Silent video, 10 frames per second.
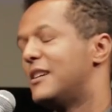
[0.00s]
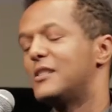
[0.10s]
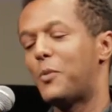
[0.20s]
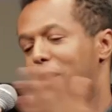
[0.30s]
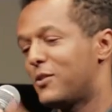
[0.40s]

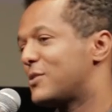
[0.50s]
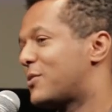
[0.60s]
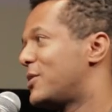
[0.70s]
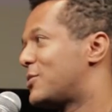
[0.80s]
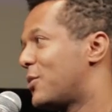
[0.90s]
To make a long
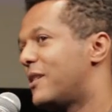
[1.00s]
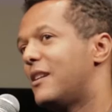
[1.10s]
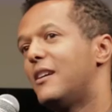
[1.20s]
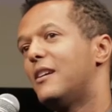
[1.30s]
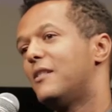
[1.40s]
story short,
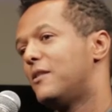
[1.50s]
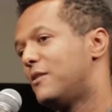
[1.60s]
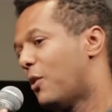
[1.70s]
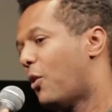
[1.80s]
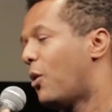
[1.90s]

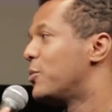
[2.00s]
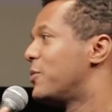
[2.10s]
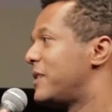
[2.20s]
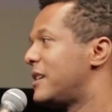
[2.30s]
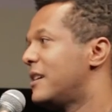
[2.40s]
the whole
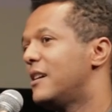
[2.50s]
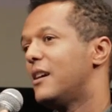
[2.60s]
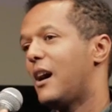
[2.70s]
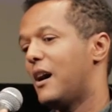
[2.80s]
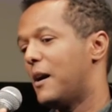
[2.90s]
movie,
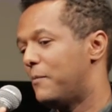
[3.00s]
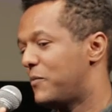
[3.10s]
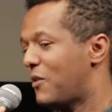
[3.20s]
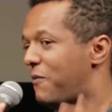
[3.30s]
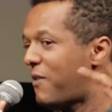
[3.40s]

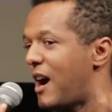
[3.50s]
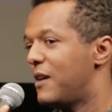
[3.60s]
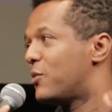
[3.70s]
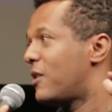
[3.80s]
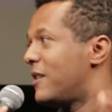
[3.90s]

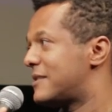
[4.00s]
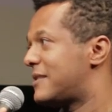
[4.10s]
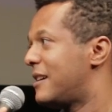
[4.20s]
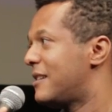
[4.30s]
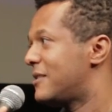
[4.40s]
5 were on
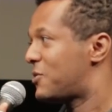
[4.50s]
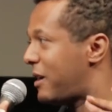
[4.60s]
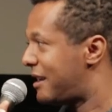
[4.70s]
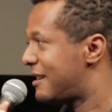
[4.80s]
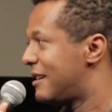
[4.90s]
set,
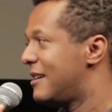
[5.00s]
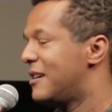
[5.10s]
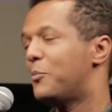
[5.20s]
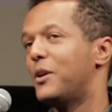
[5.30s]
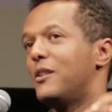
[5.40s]
trained,
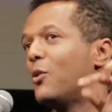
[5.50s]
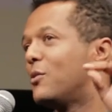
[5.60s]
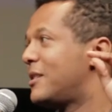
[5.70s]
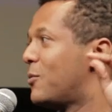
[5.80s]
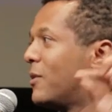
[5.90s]
but
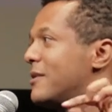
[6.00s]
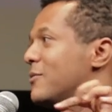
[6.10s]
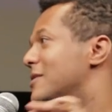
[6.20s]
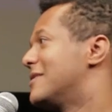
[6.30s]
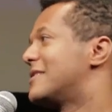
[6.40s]
only 1
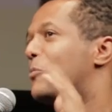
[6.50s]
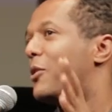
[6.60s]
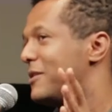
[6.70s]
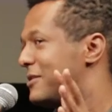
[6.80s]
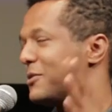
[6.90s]
was the
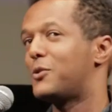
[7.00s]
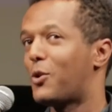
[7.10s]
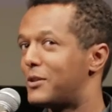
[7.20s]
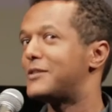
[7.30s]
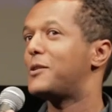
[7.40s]
smartest. So you
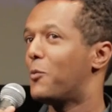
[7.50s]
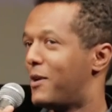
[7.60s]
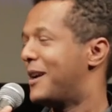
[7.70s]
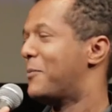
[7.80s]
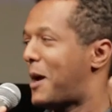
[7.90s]
only see
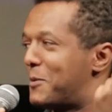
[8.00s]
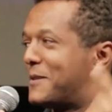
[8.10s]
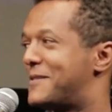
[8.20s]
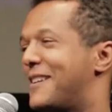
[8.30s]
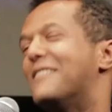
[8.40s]
1, I'm happy to
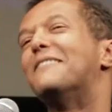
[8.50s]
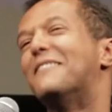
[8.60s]
say.